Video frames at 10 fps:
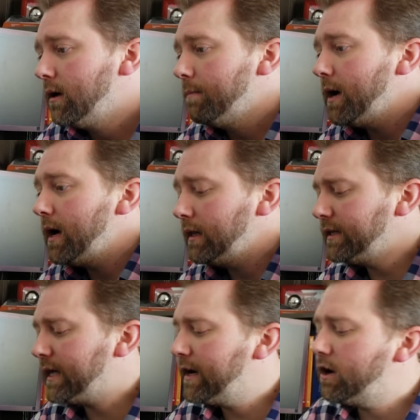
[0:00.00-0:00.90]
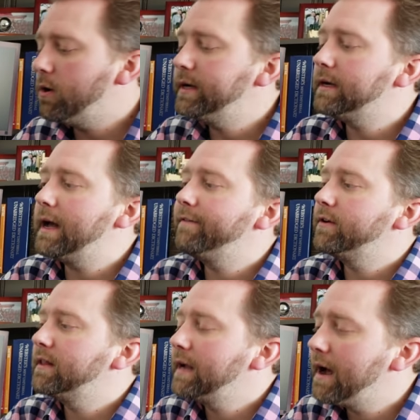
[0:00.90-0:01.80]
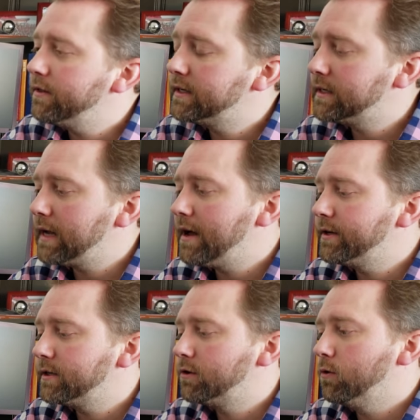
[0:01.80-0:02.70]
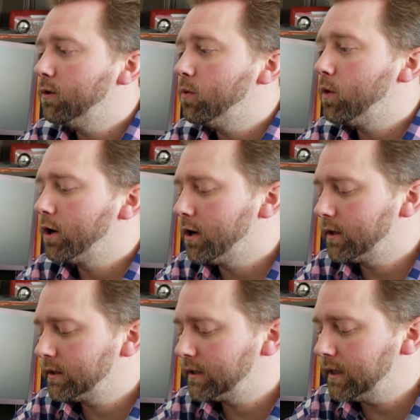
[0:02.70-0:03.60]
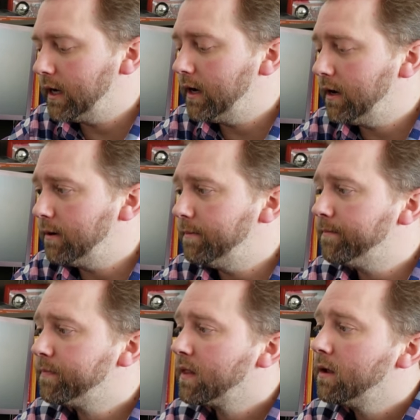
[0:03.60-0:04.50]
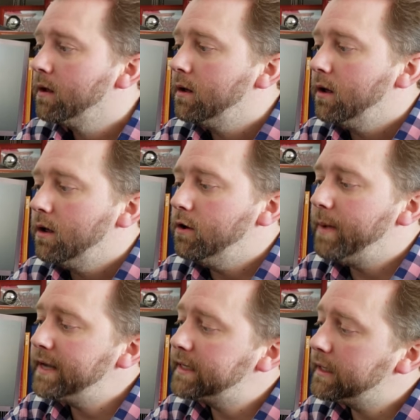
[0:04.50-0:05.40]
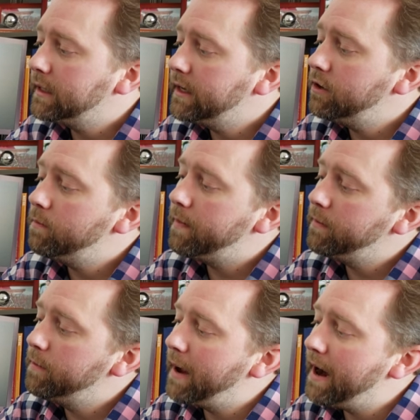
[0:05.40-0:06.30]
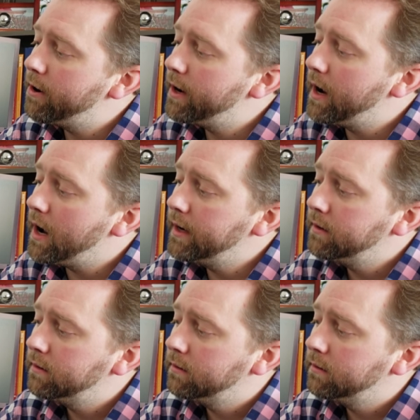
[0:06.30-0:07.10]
But let's kind of go into everything how this how this tool works. Um, you basically you you power it on.